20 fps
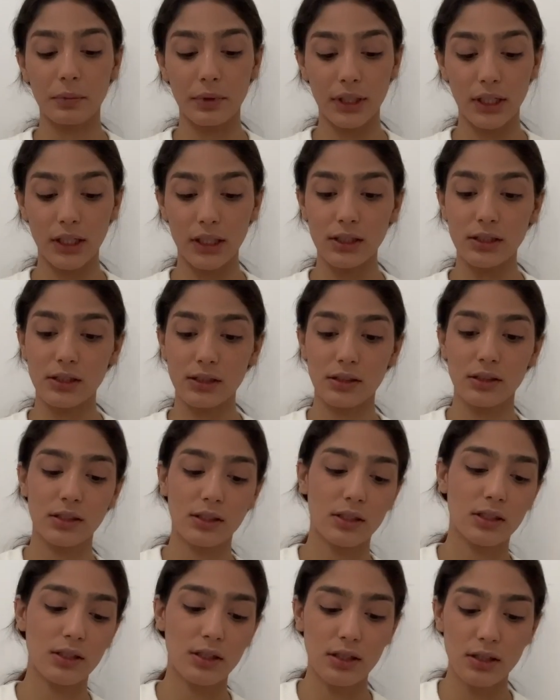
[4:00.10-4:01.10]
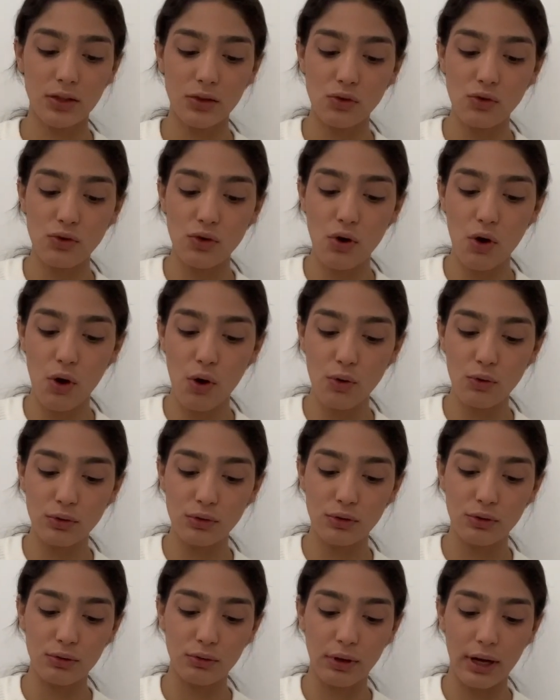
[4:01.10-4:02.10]
bit,
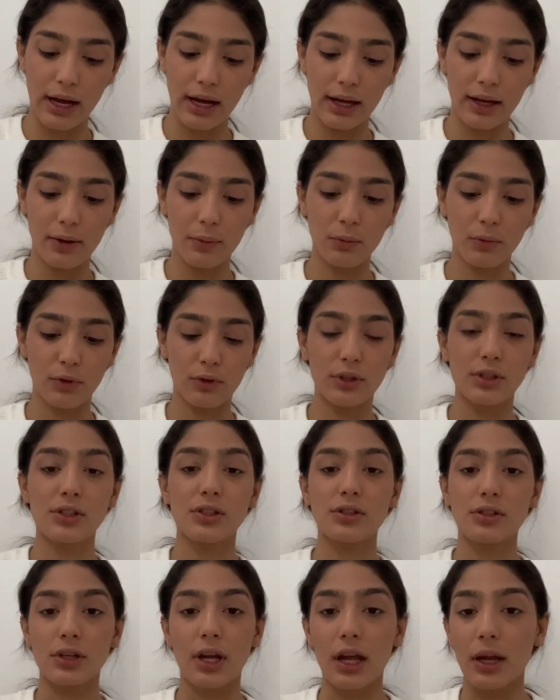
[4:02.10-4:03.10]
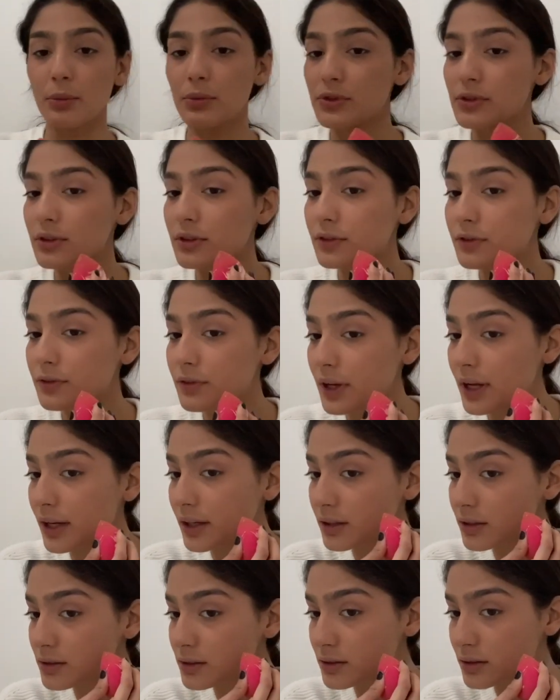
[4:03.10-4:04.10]
to add more shape to the
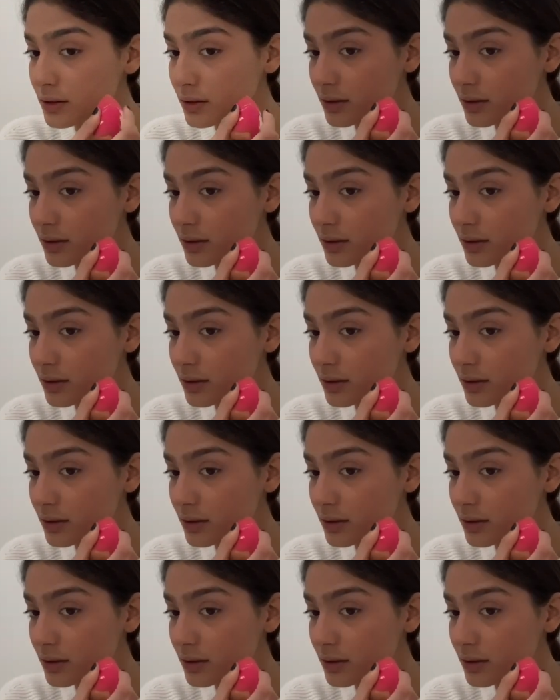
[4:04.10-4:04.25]
face.